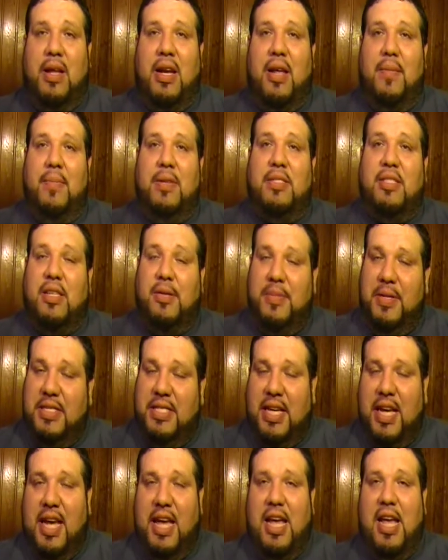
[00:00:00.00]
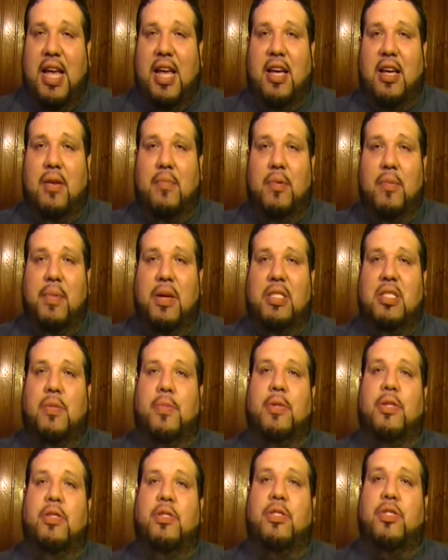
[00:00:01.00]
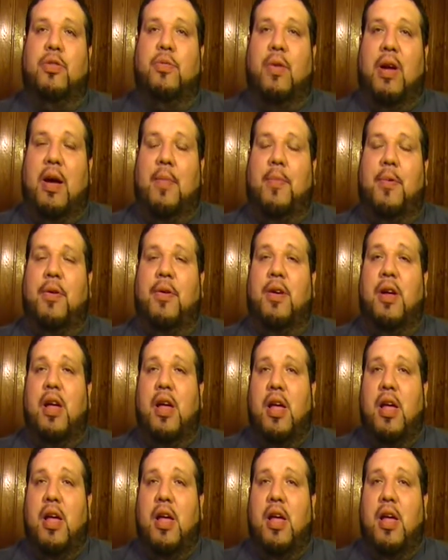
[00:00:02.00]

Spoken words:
name is Sleepy J. I am a music producer, rapper,